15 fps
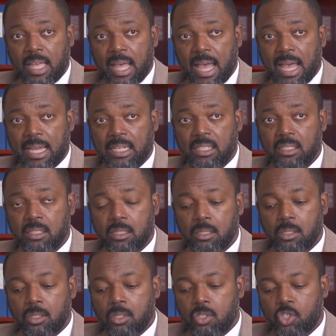And
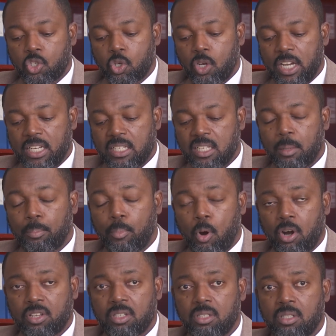so it is
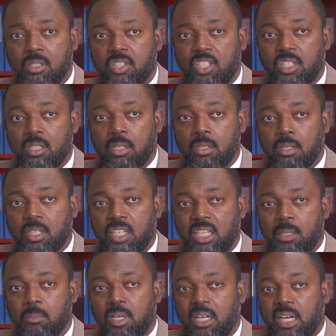important to
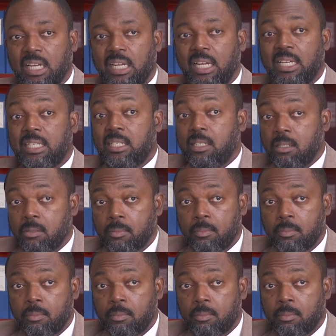keep highlighting